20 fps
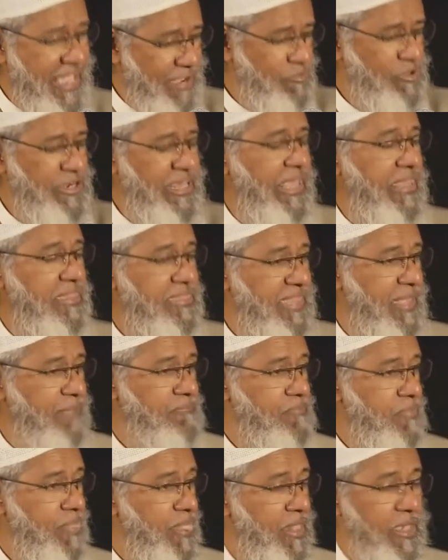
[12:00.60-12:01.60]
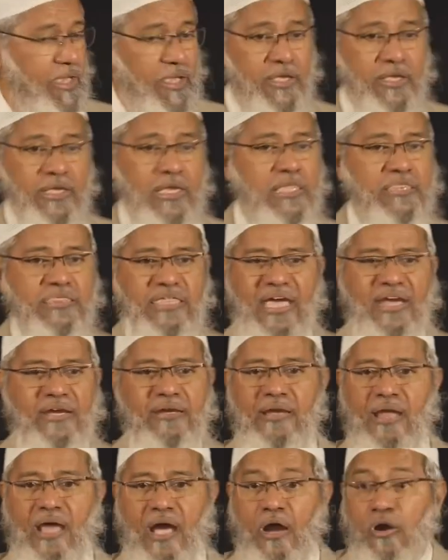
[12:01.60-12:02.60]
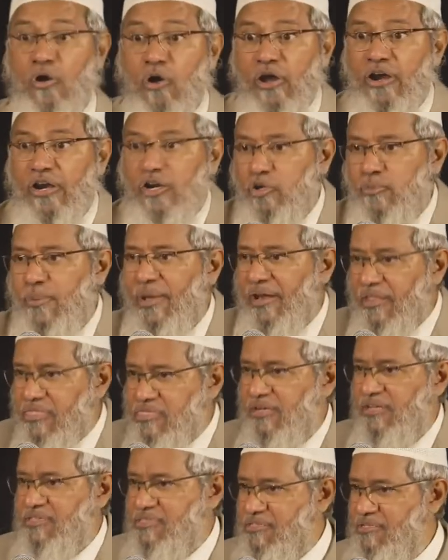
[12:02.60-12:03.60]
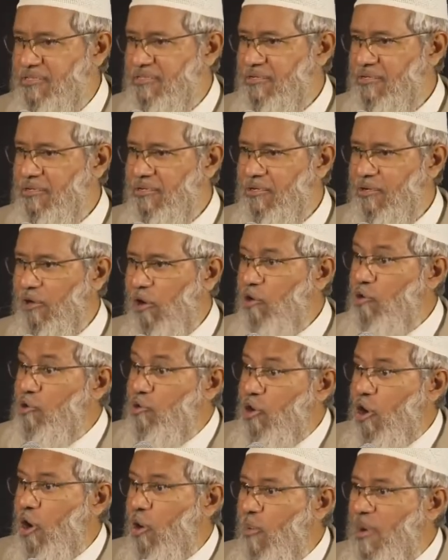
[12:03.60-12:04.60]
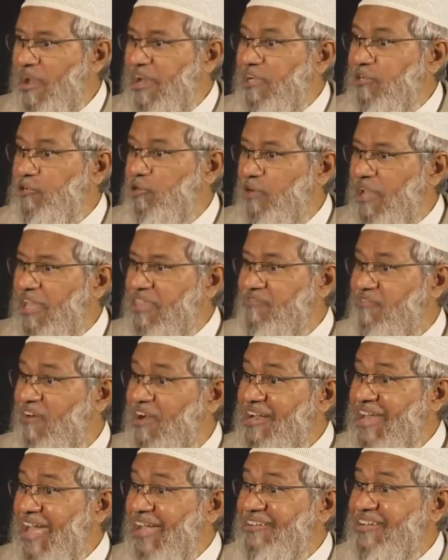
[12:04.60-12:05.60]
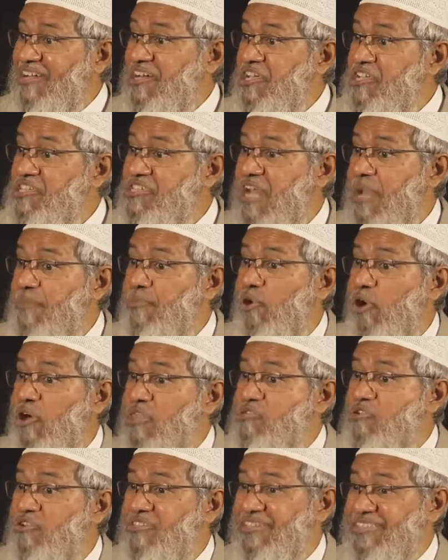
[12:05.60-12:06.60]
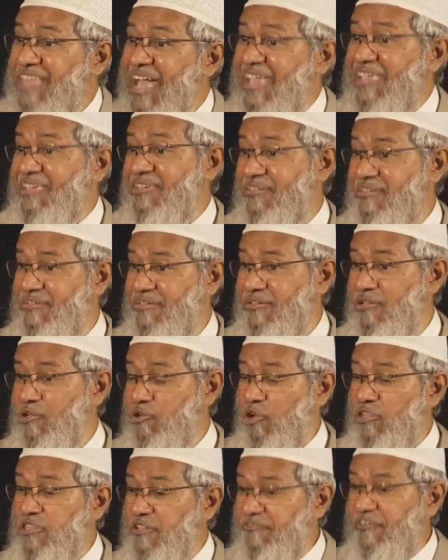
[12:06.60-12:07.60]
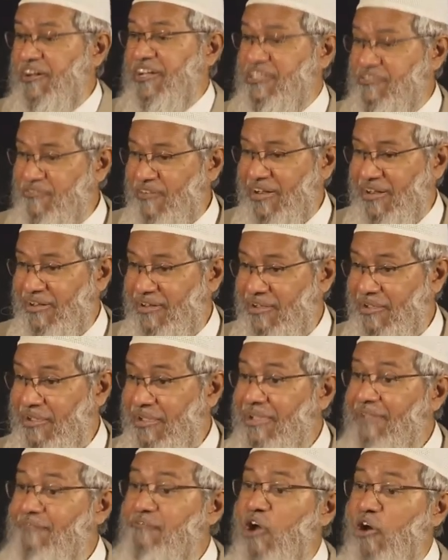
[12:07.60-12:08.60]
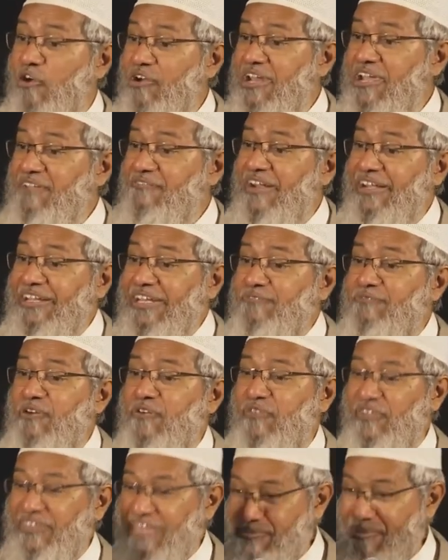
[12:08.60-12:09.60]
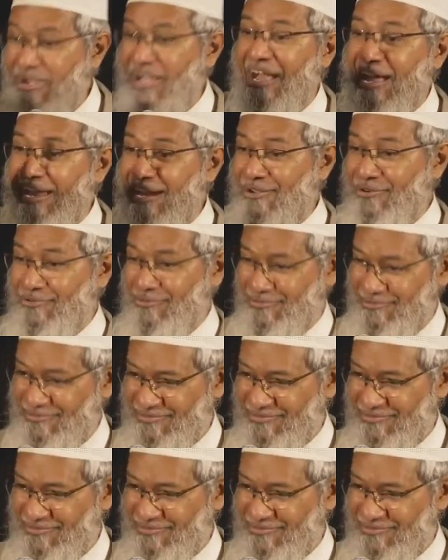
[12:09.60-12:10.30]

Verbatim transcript: I won't take his name, he said, according to my research, no one in today's world has done hijrah because he was a dai. You're the first one. We're only waiting for Fateh Makkah now.